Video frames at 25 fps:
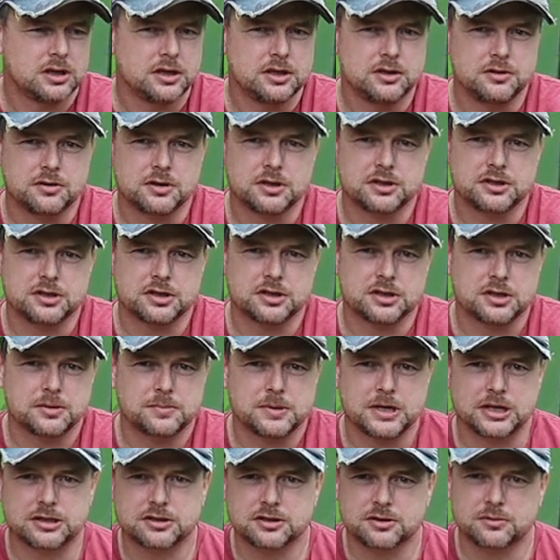you could just
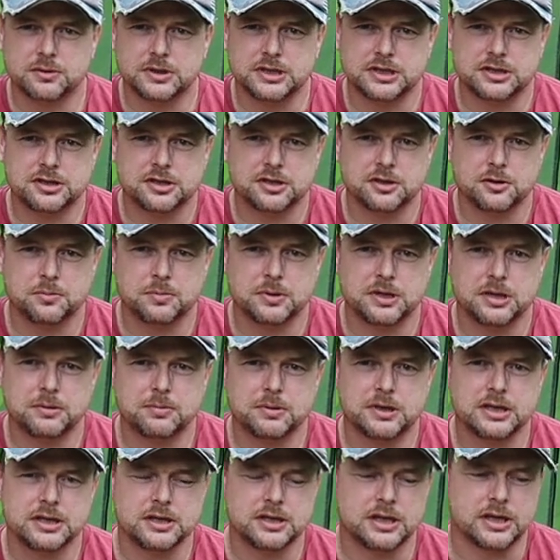about squeeze 2
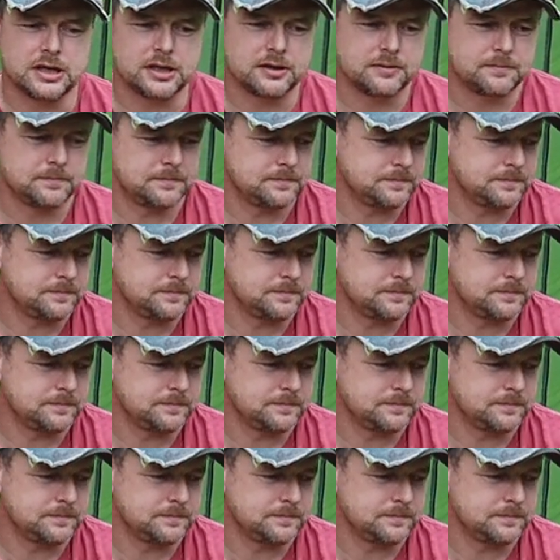people in there.